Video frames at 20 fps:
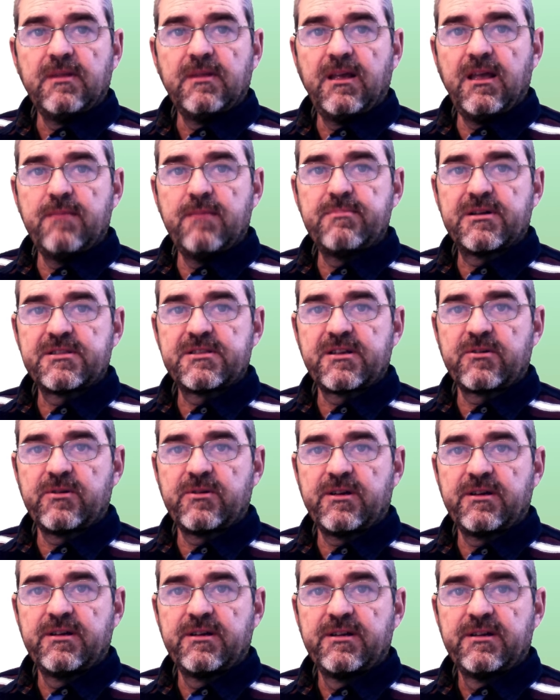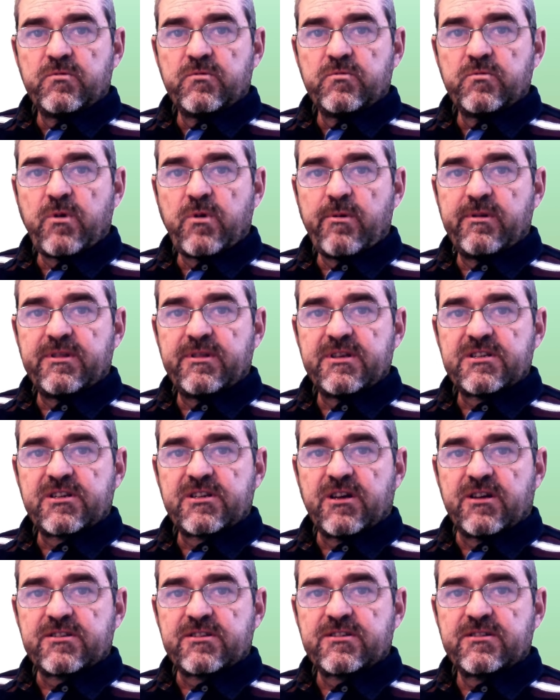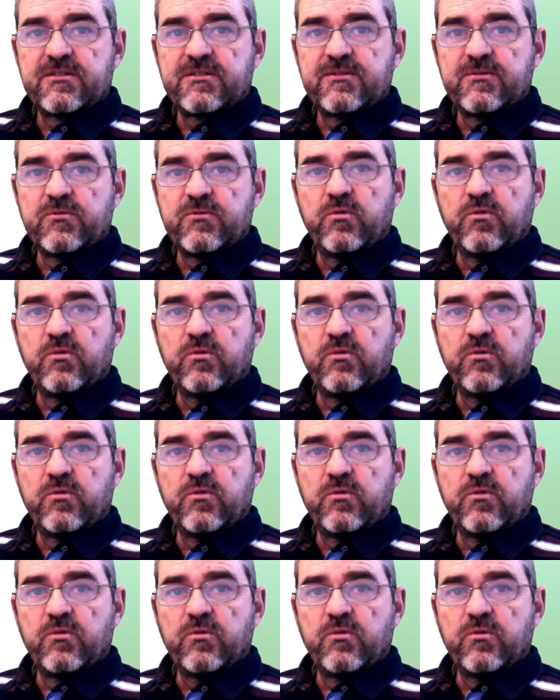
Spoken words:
In particular, we will discuss